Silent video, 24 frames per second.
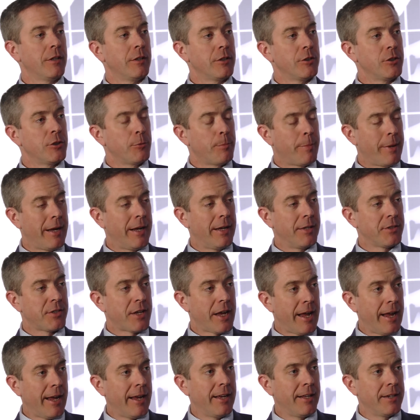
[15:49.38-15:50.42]
Japan's
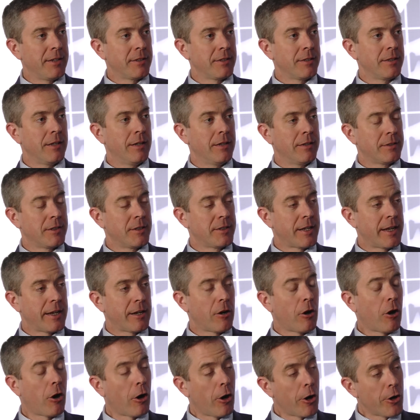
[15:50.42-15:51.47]
hand to take
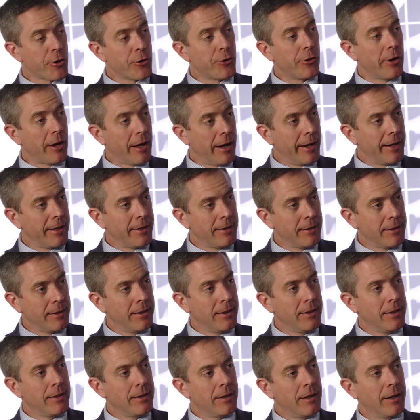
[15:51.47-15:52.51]
a harder line
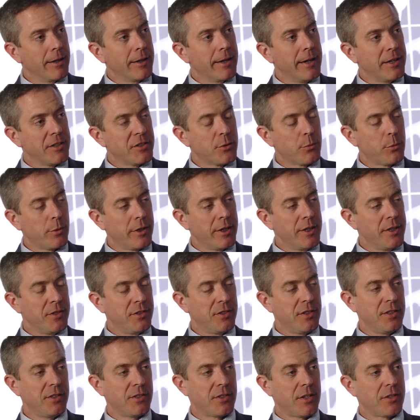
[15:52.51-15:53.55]
against what he
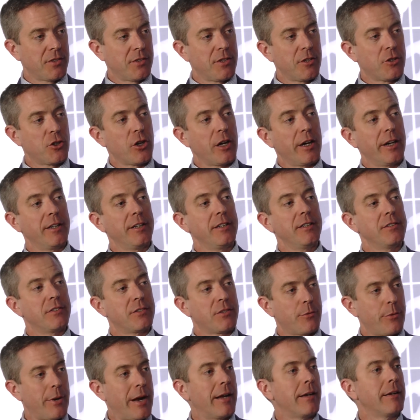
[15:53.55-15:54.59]
sees as the Chinese
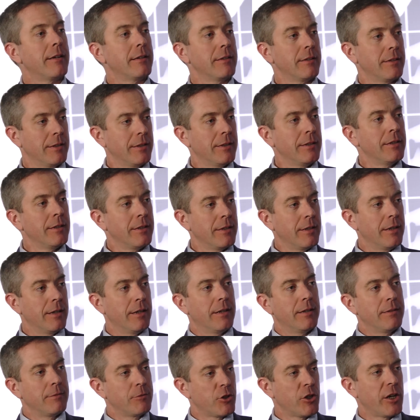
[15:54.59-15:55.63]
threat,
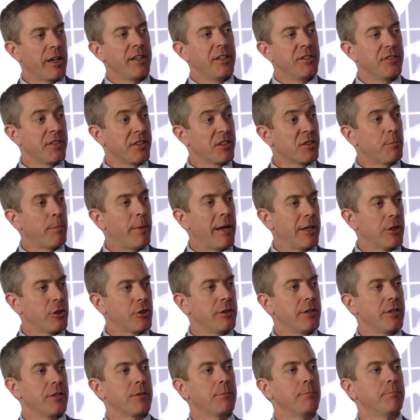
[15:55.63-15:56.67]
Chinese
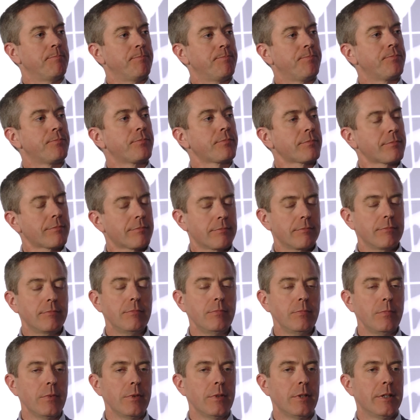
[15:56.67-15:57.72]
expansionism. Right.
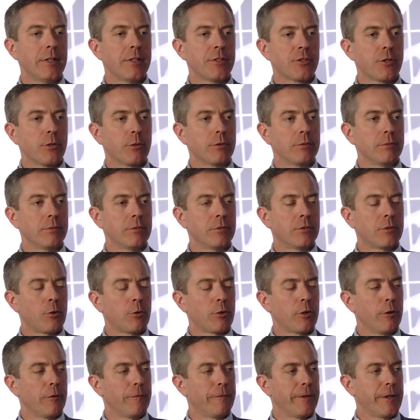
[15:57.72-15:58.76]
And so
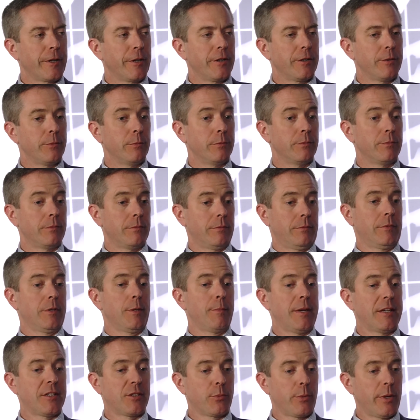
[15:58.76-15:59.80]
Tokyo figured the
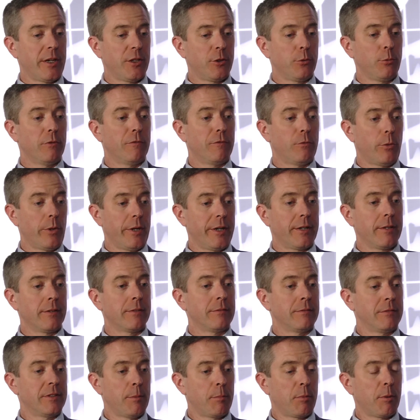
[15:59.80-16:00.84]
best way to avoid a
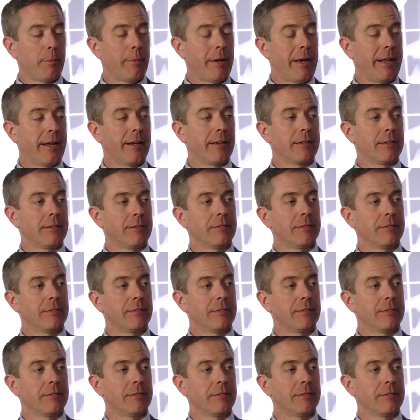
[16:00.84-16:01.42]
diplomatic